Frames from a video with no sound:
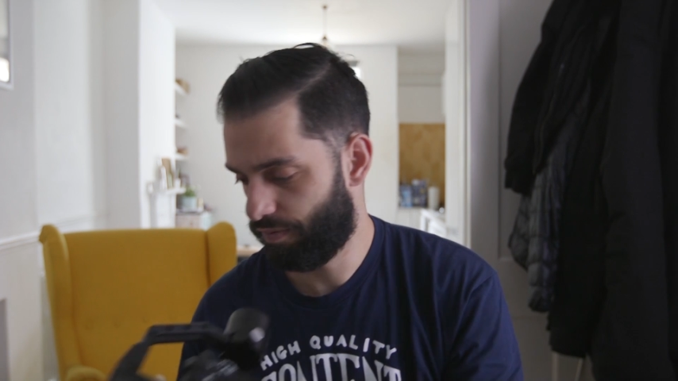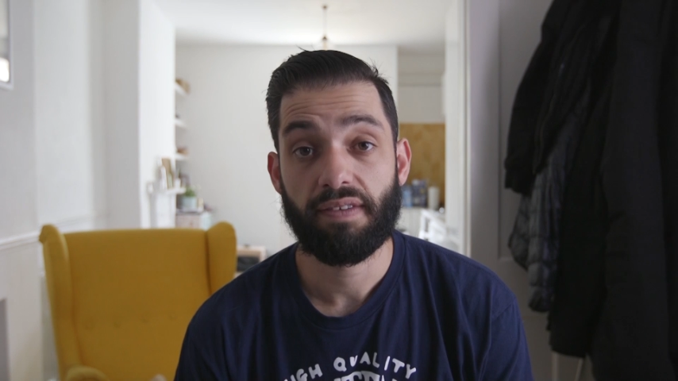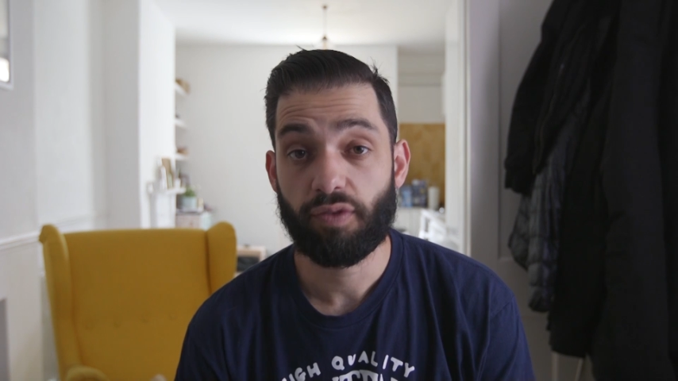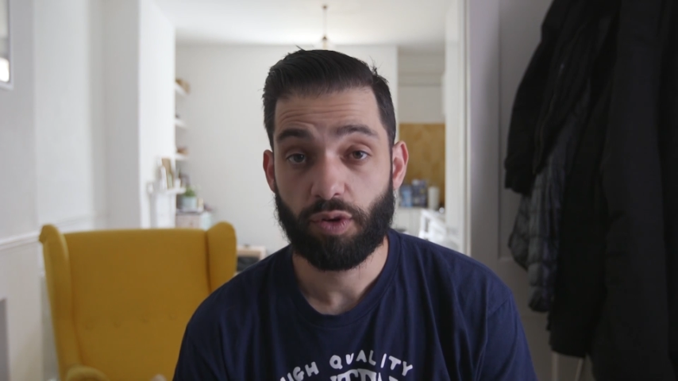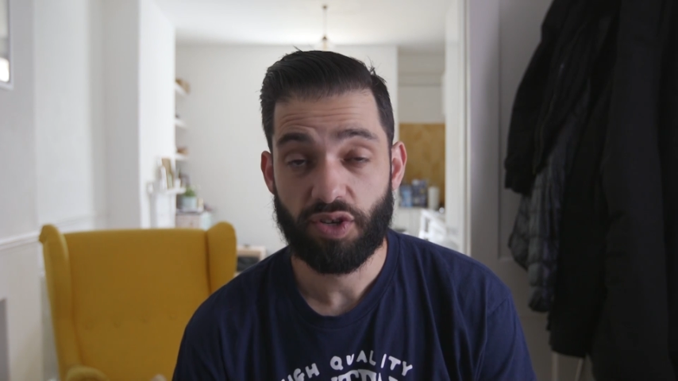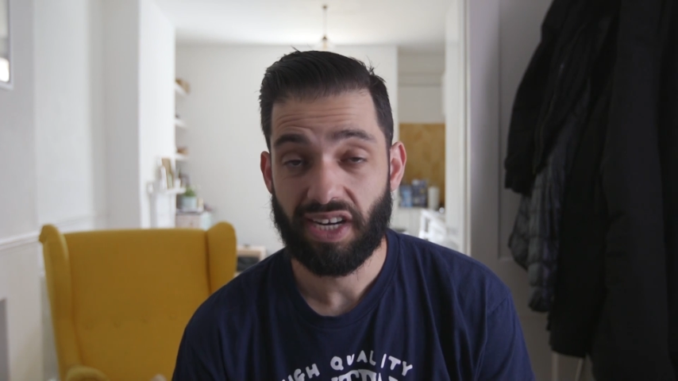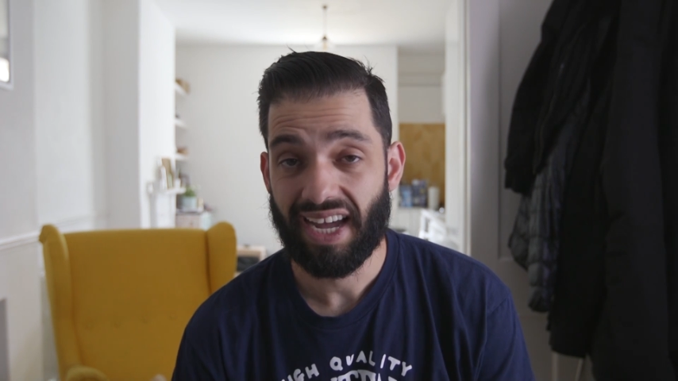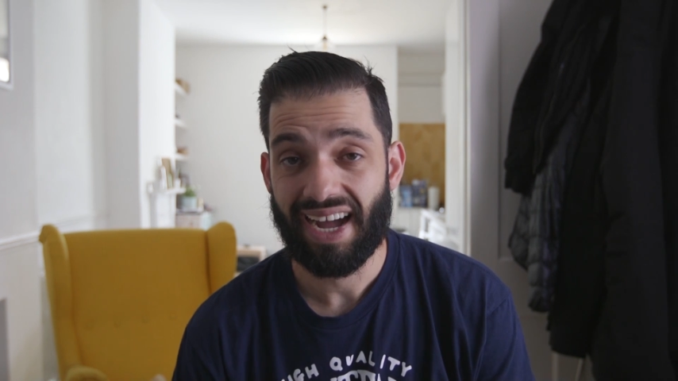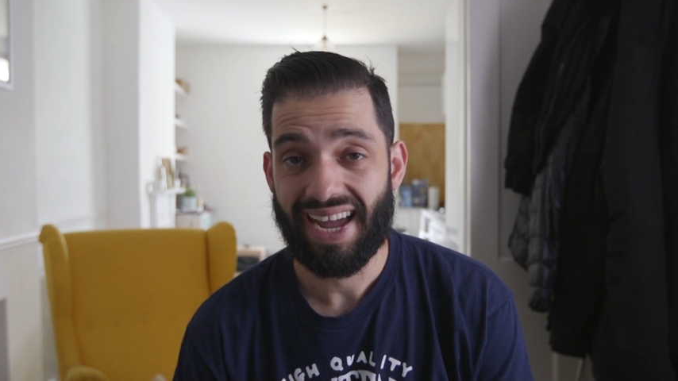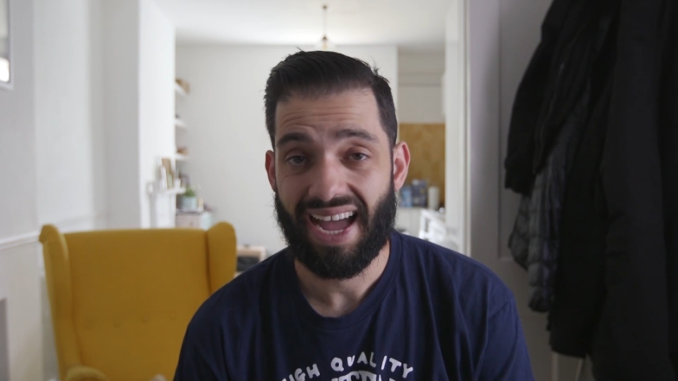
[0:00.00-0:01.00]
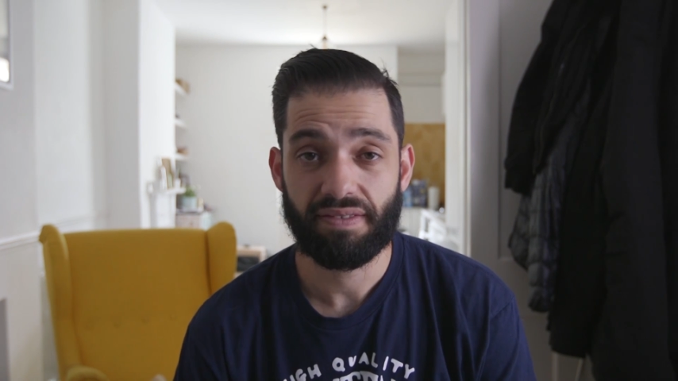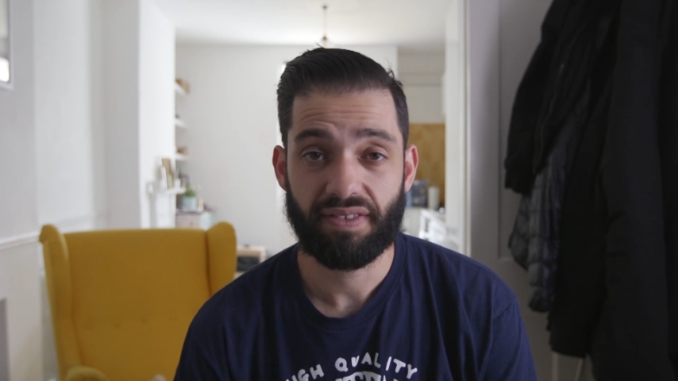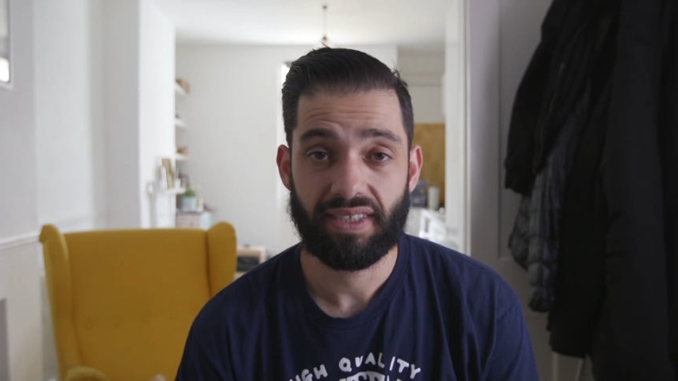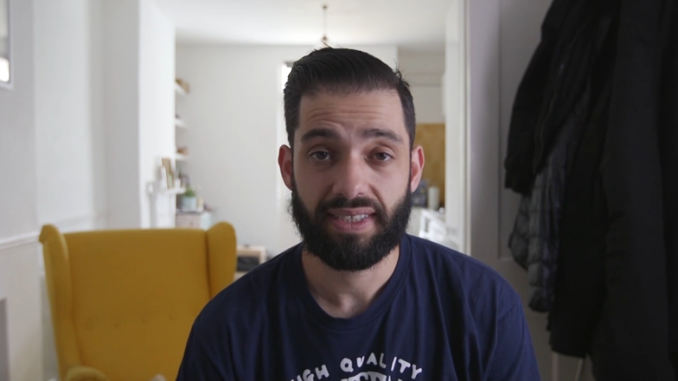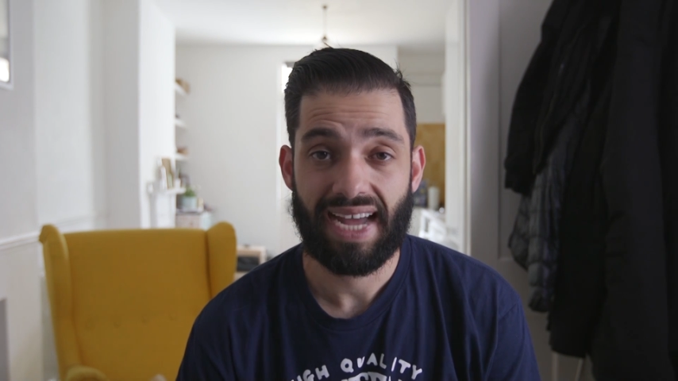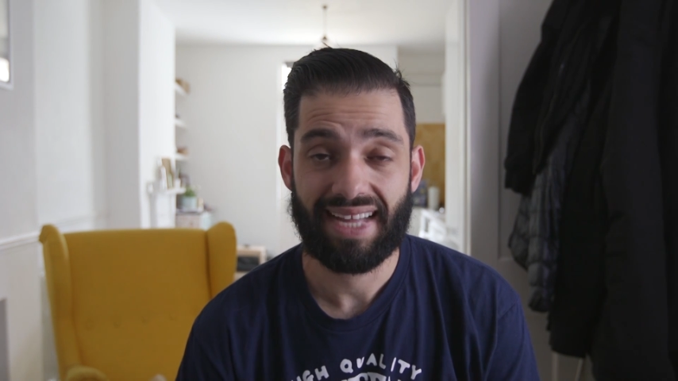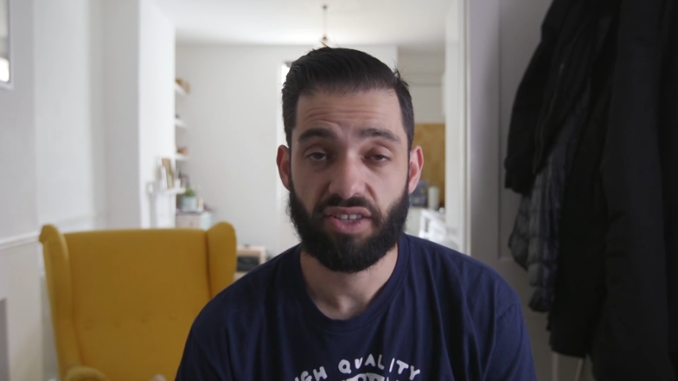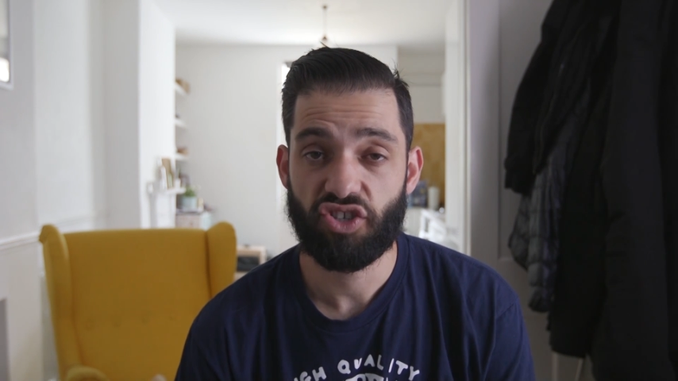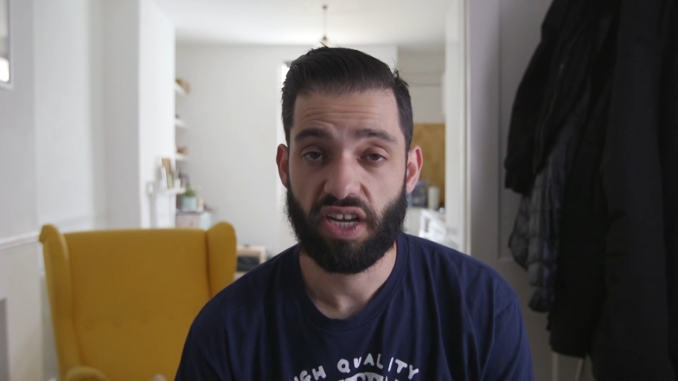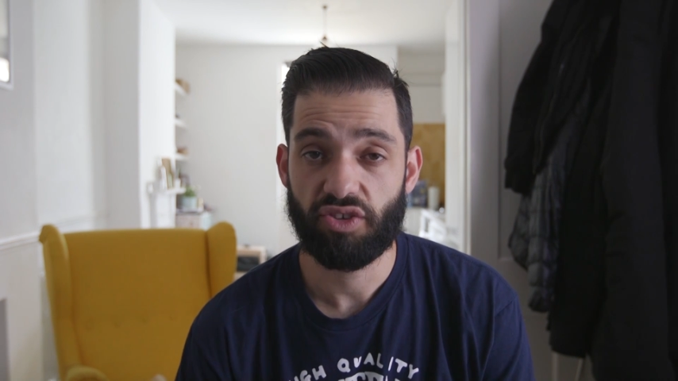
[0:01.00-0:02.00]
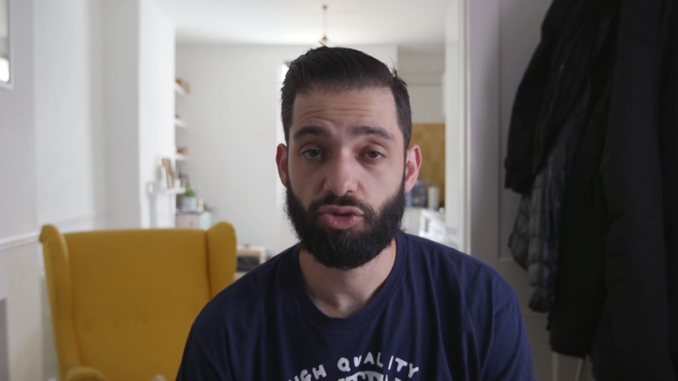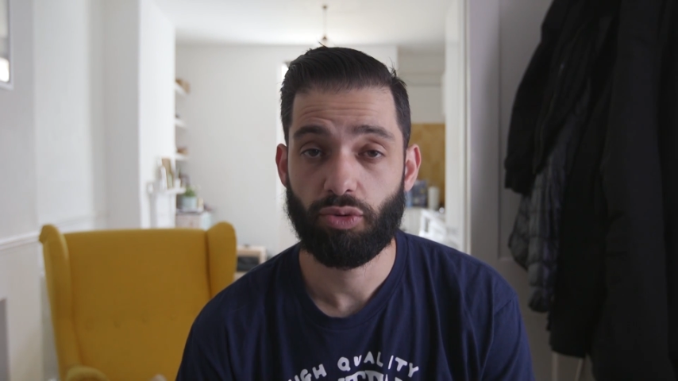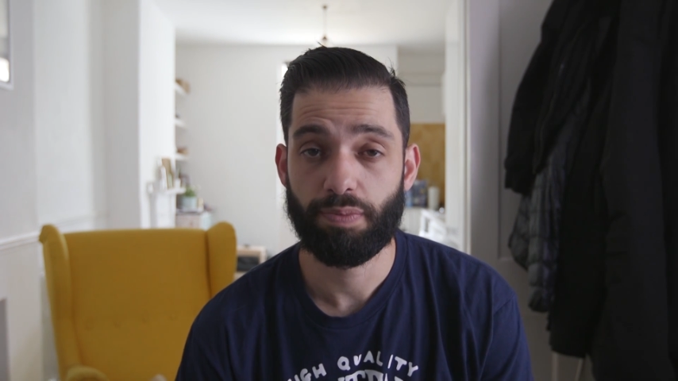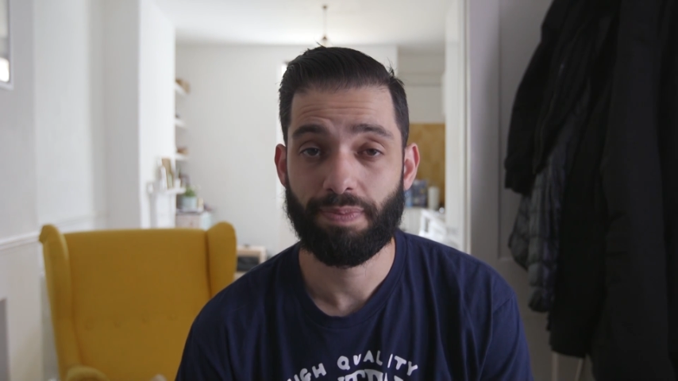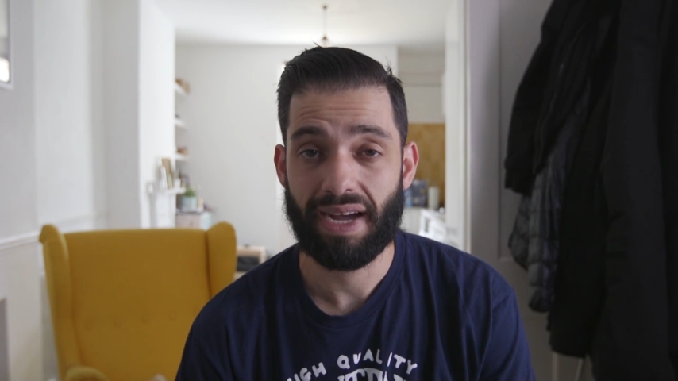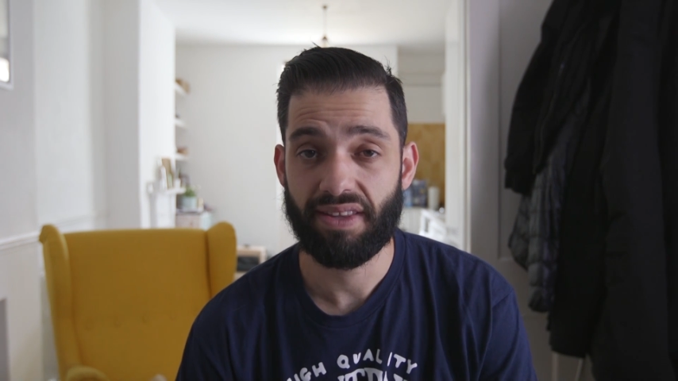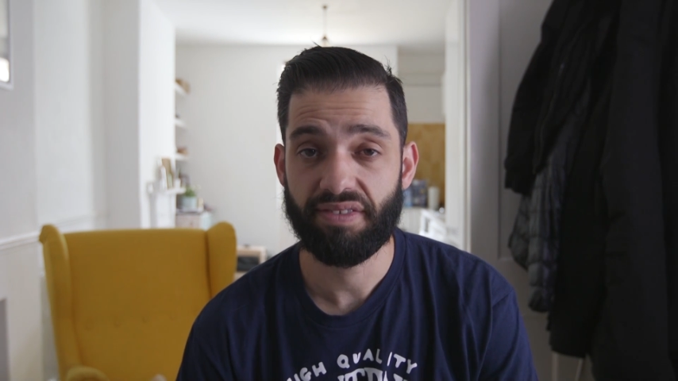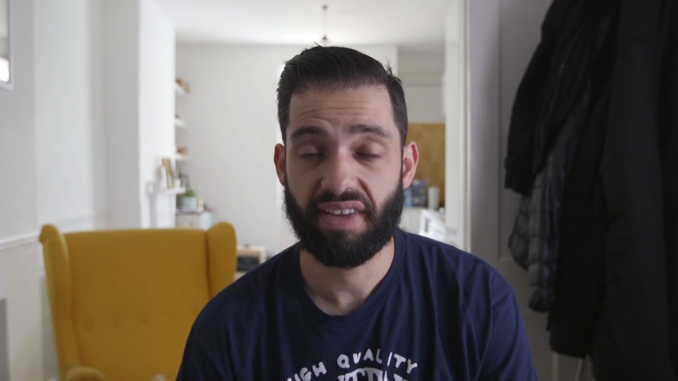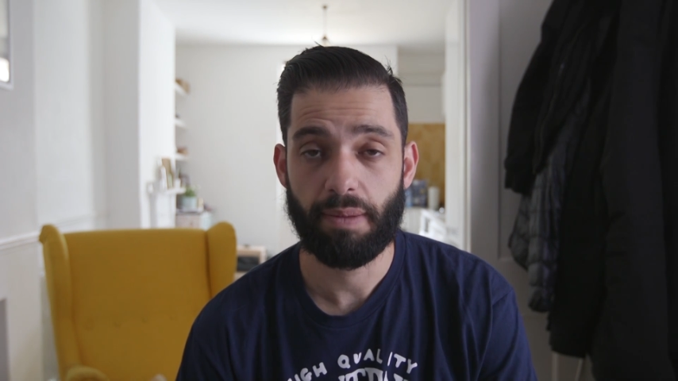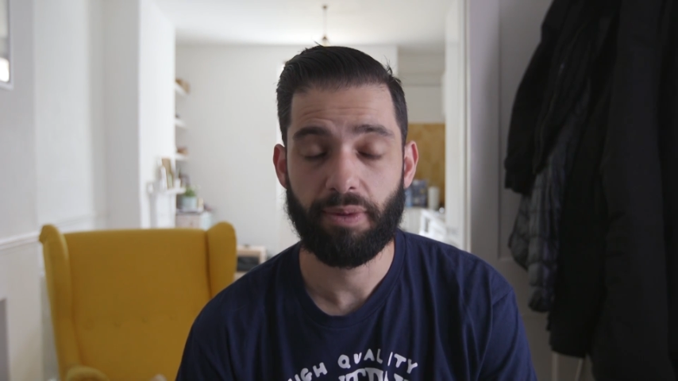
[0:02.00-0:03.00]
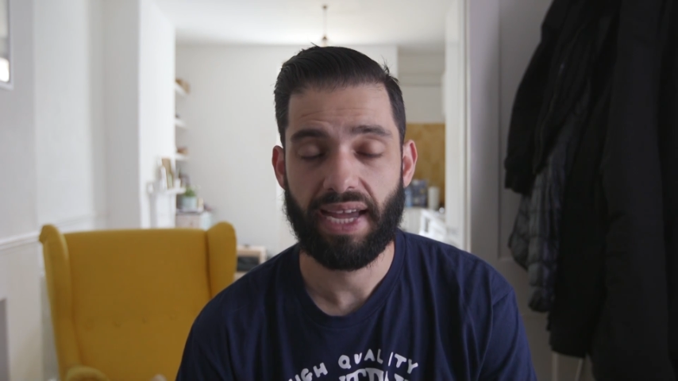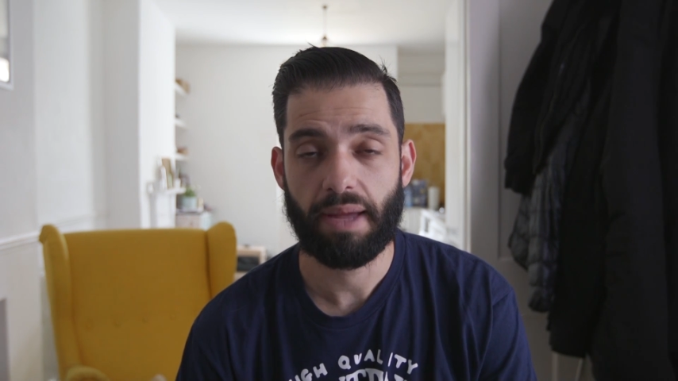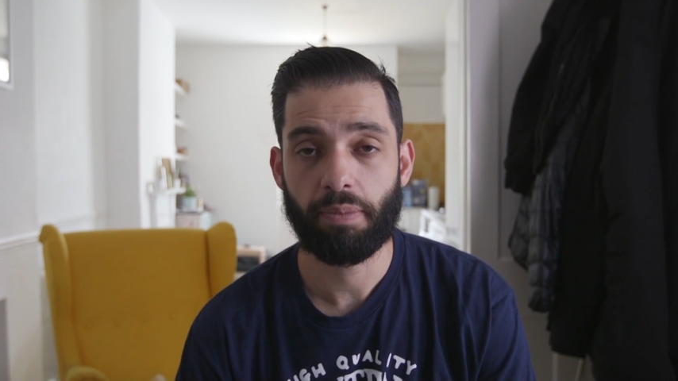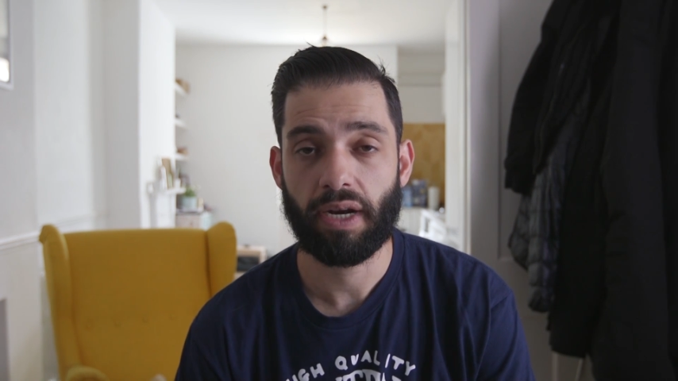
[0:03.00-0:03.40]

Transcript: Unfortunately, I haven't had the chance to buy this cable yet,